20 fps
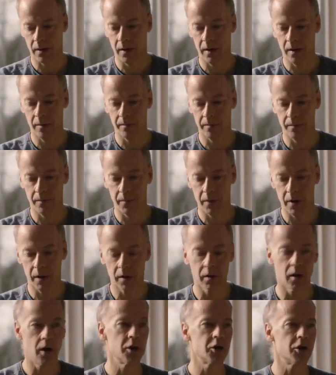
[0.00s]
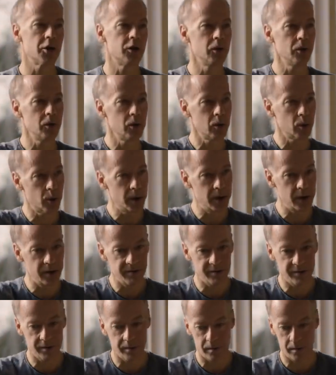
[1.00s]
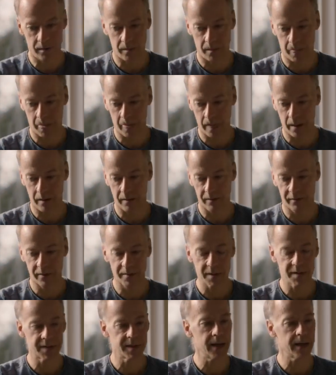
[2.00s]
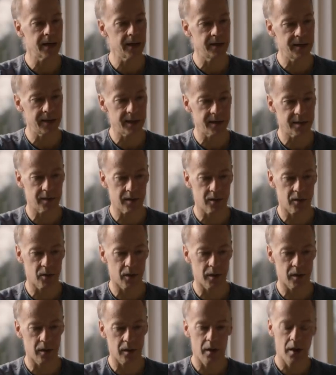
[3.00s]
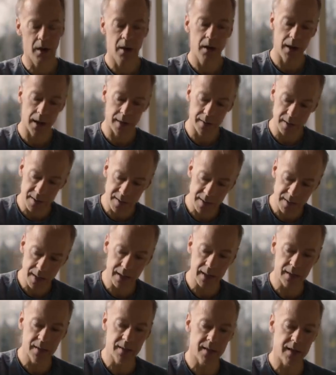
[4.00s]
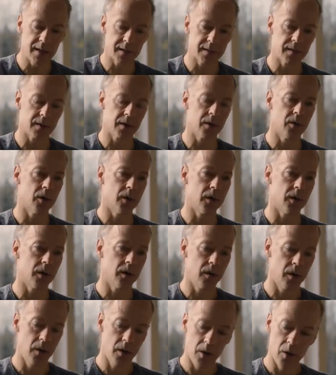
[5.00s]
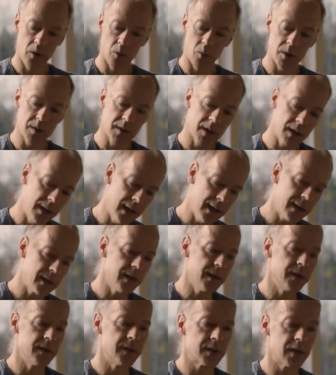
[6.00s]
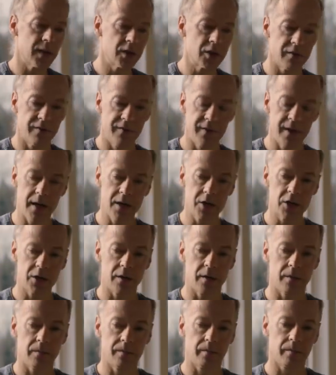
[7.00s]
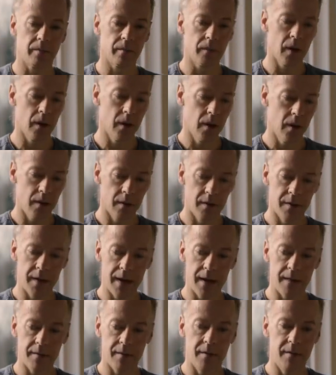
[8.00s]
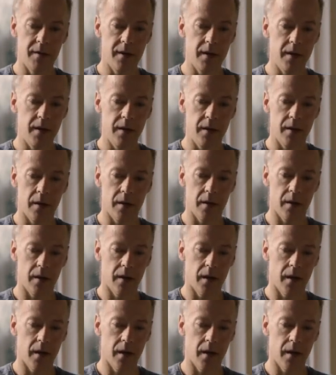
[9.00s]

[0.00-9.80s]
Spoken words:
a longitudinal wave from a 2nd Tesla coil. And this 2nd Tesla coil was connected in such a fashion that the